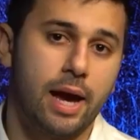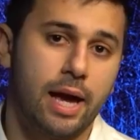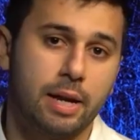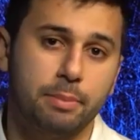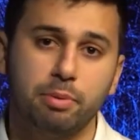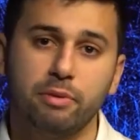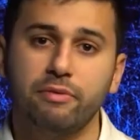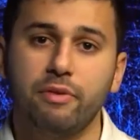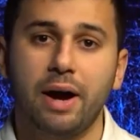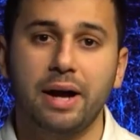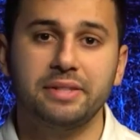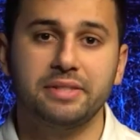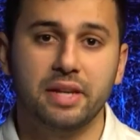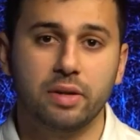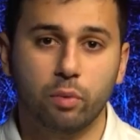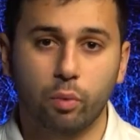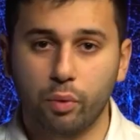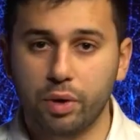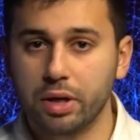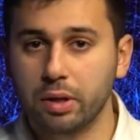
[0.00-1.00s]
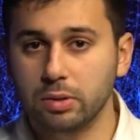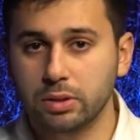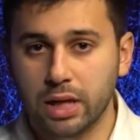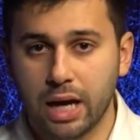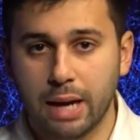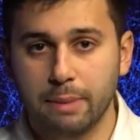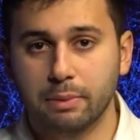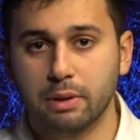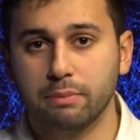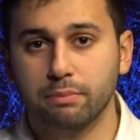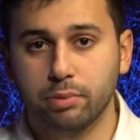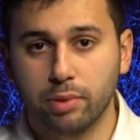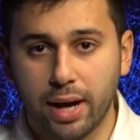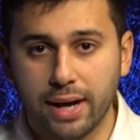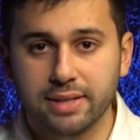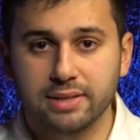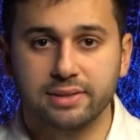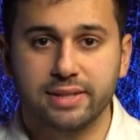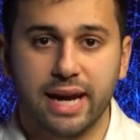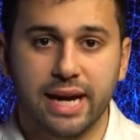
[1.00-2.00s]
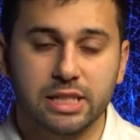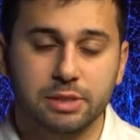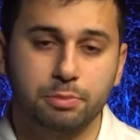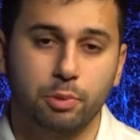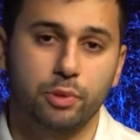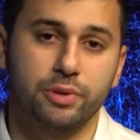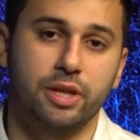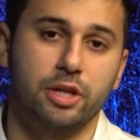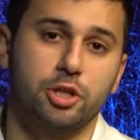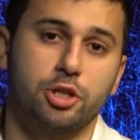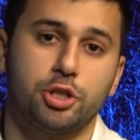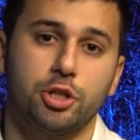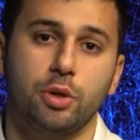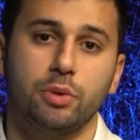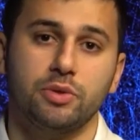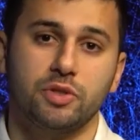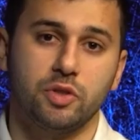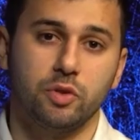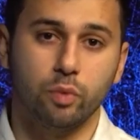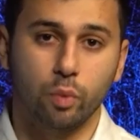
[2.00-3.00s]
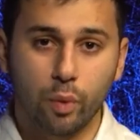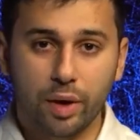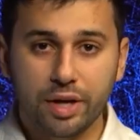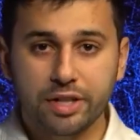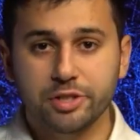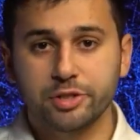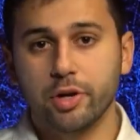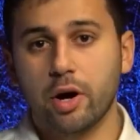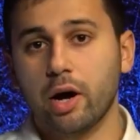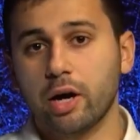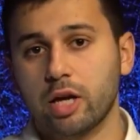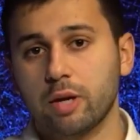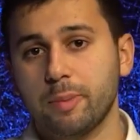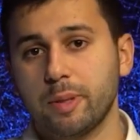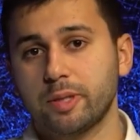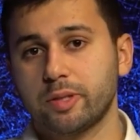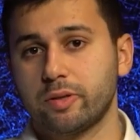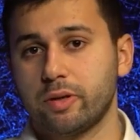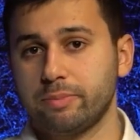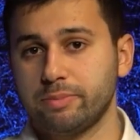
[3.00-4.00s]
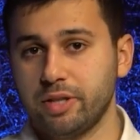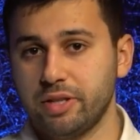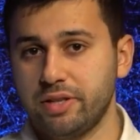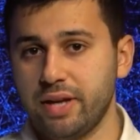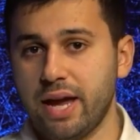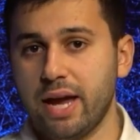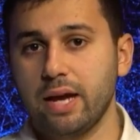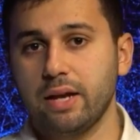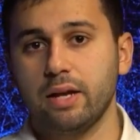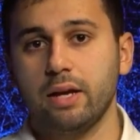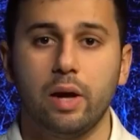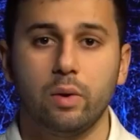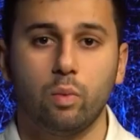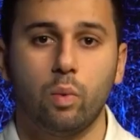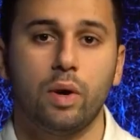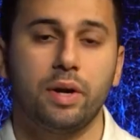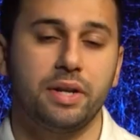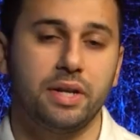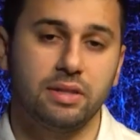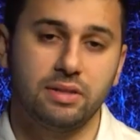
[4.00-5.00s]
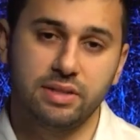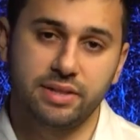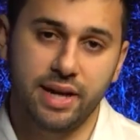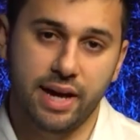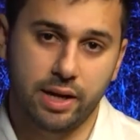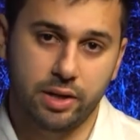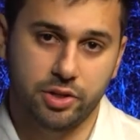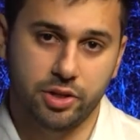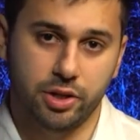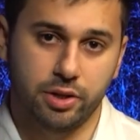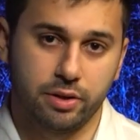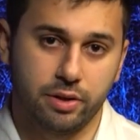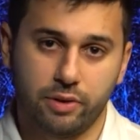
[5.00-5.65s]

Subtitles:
and it provides a real-time compliance dashboard that shows you which documents are up to date and what needs attention.